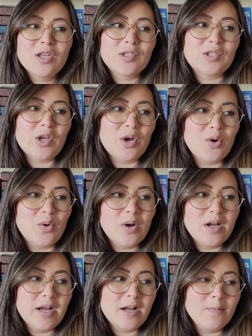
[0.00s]
So
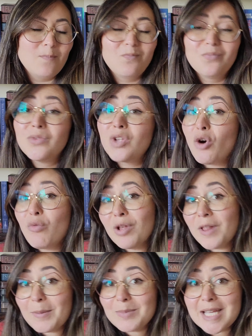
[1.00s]
um, no
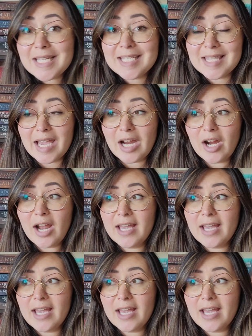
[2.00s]
real updates there.